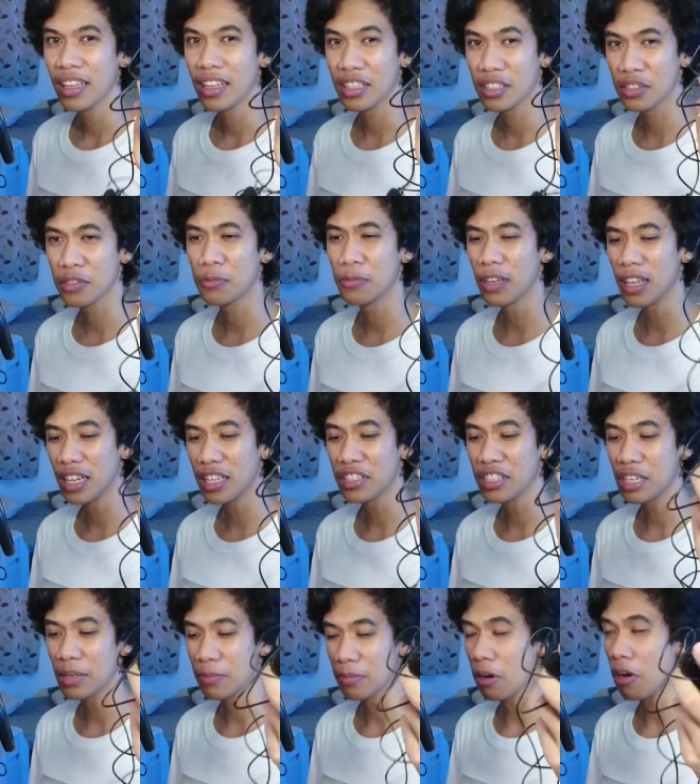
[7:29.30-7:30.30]
It's really
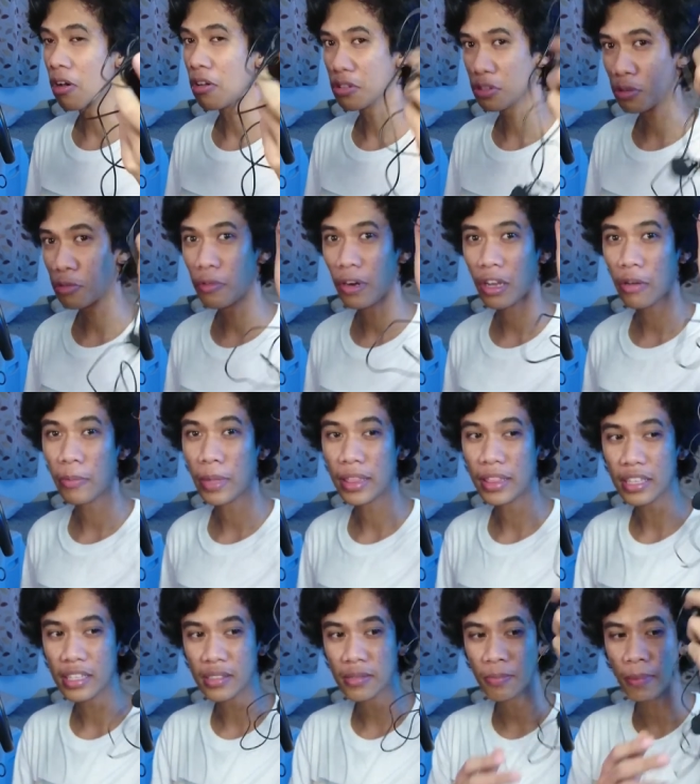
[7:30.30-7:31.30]
cheap. Also
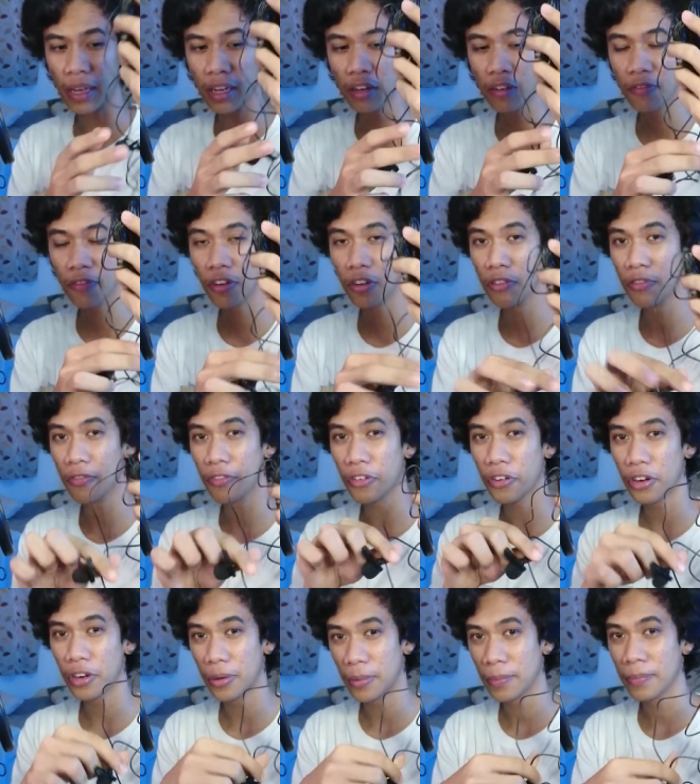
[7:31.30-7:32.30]
recommend this microphone
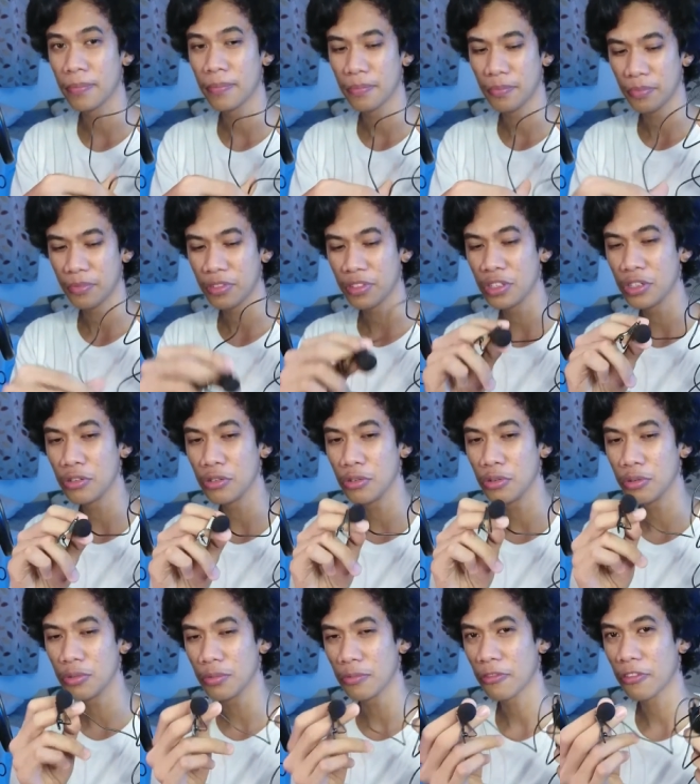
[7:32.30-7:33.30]
for
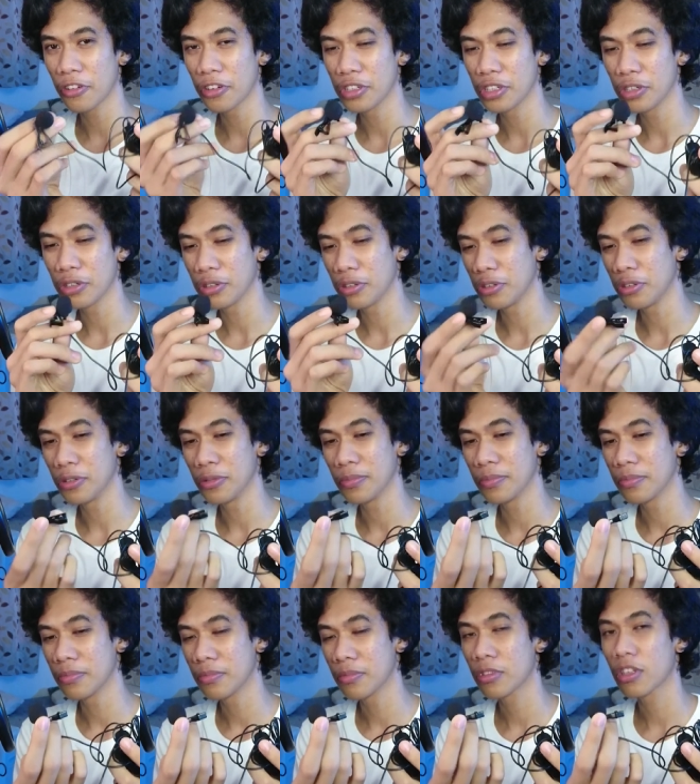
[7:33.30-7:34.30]
new for new
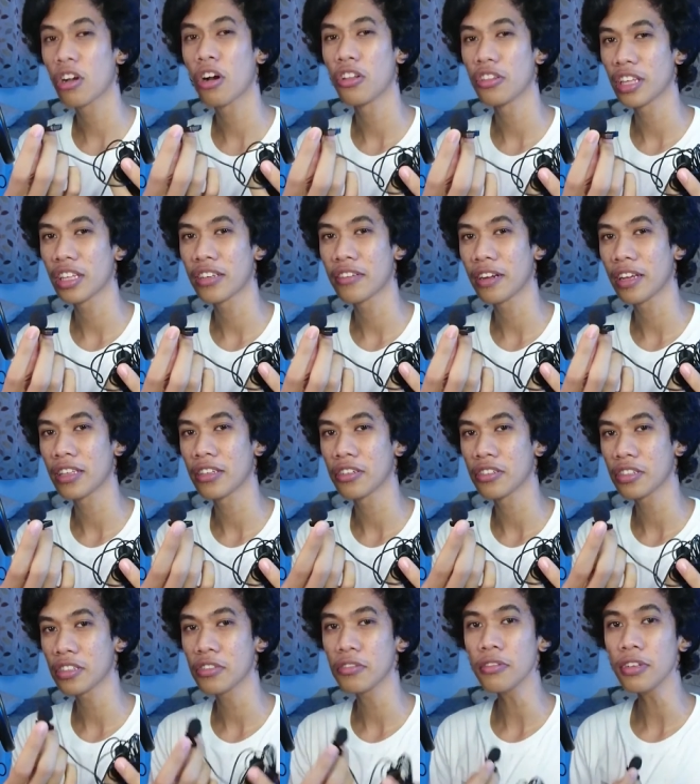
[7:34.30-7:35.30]
content
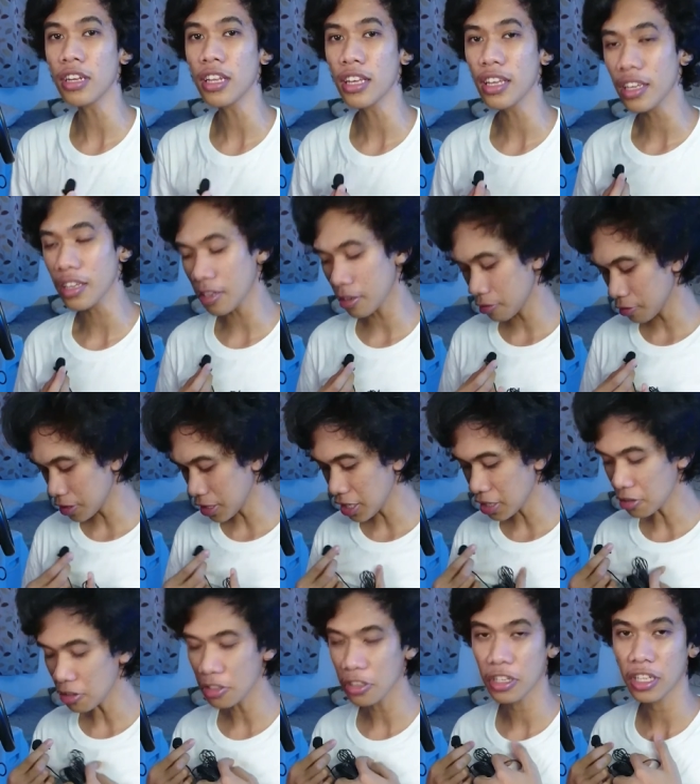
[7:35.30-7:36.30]
creators. It's really, really
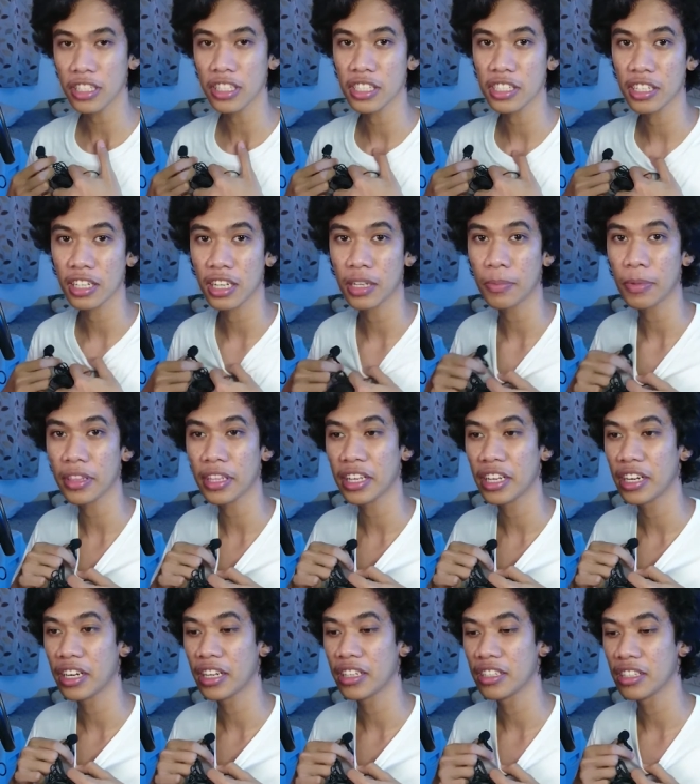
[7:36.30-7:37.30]
cool. You can just clip it
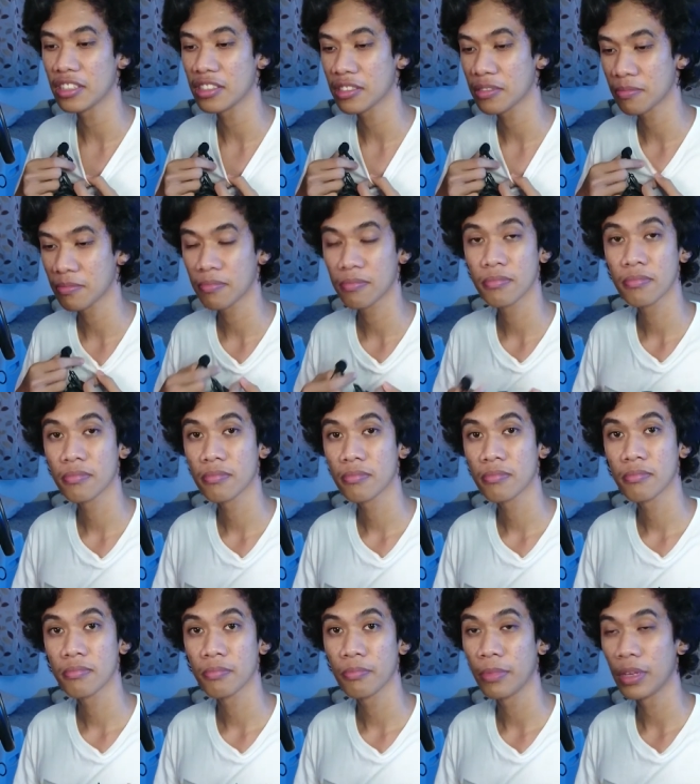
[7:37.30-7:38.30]
here and just
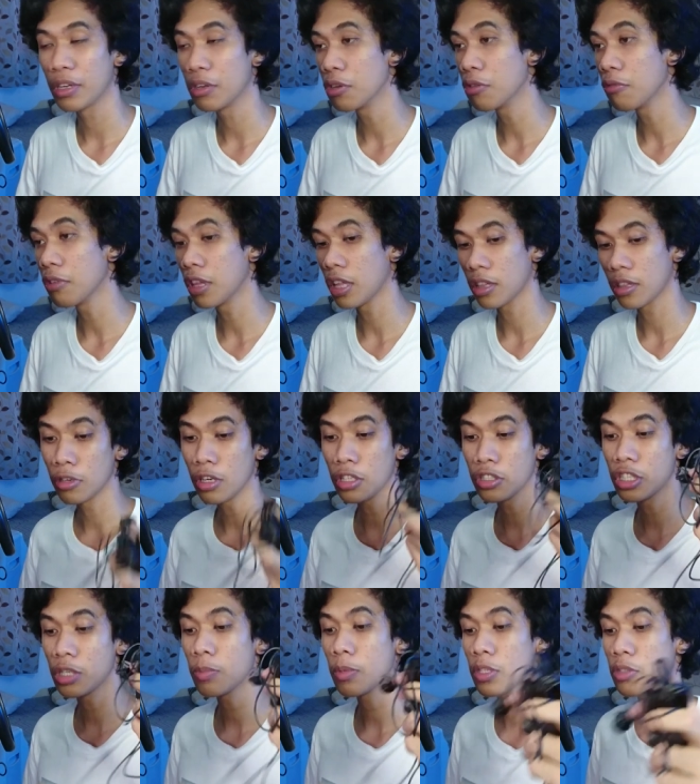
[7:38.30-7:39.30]
be good with it. Really
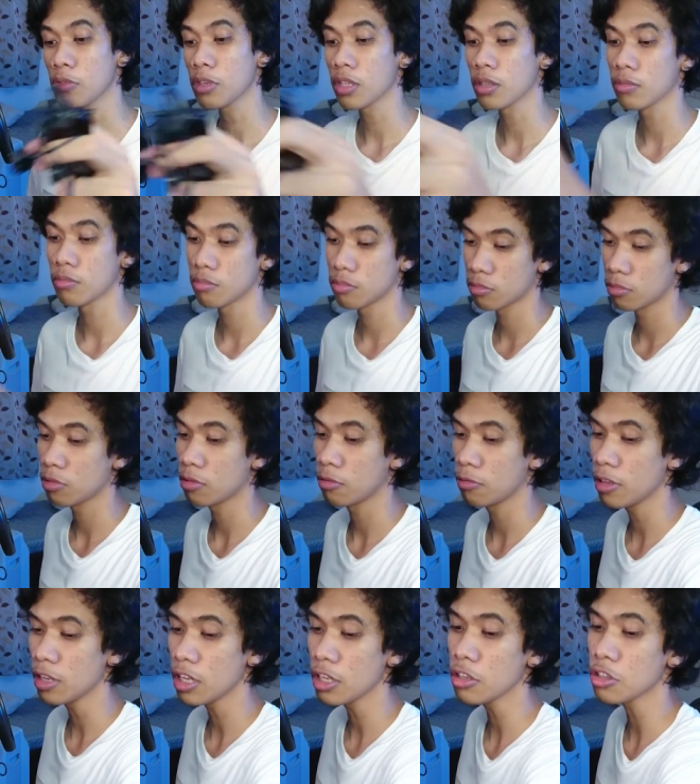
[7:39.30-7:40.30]
cheap as well.
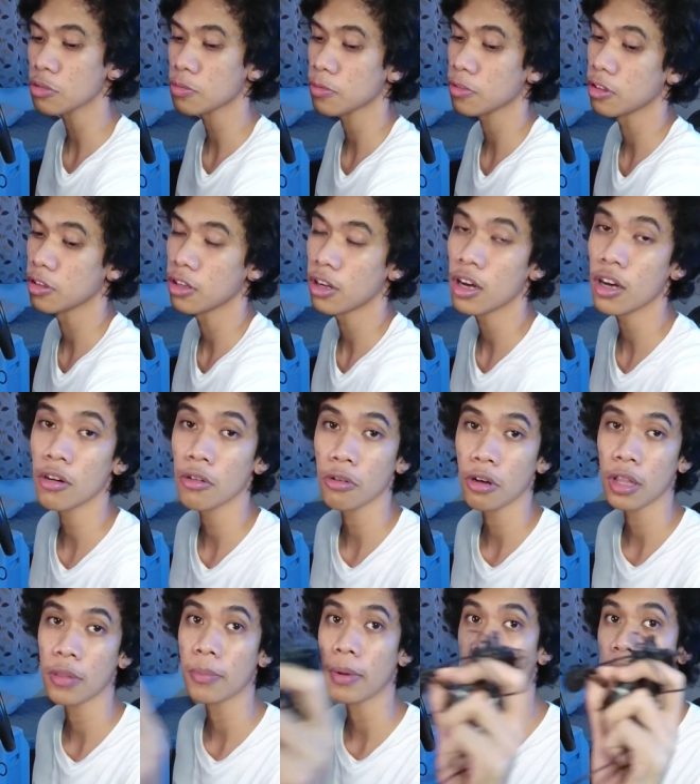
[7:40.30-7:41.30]
Really useful. Oh,
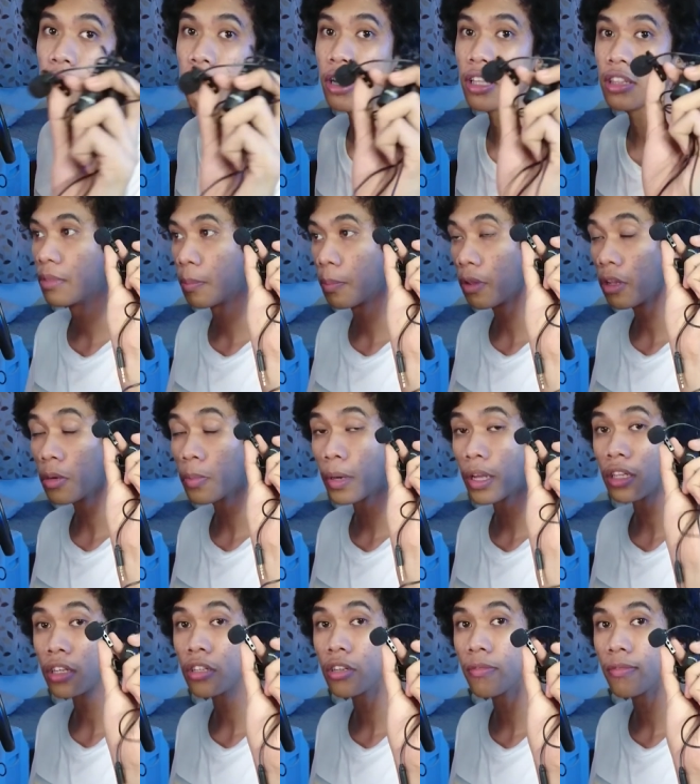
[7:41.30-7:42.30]
and by the way, the polar
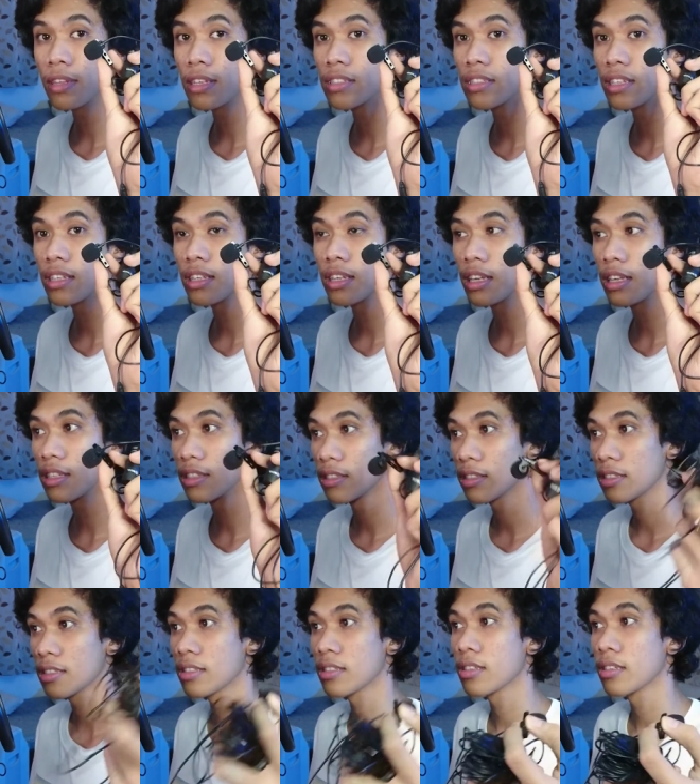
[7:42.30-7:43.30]
pattern of this thing
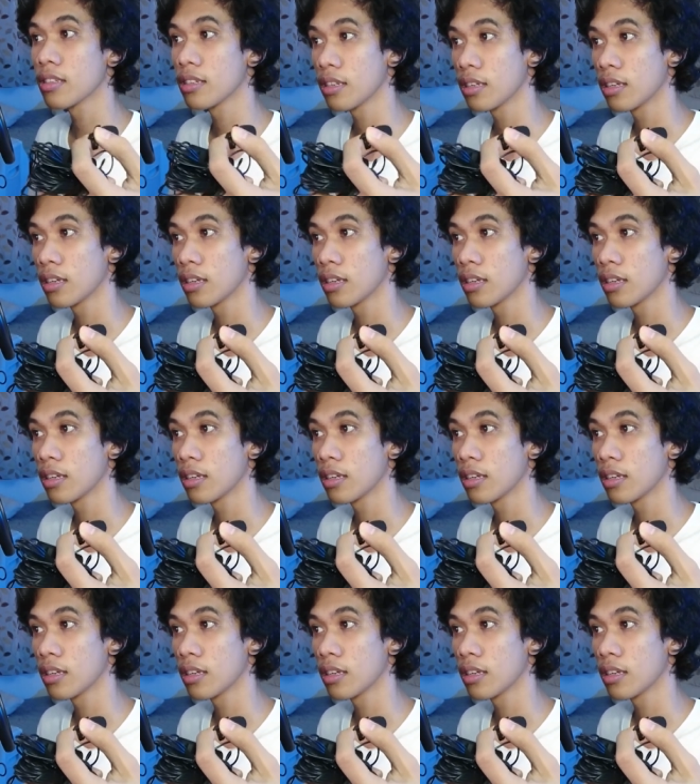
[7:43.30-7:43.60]
is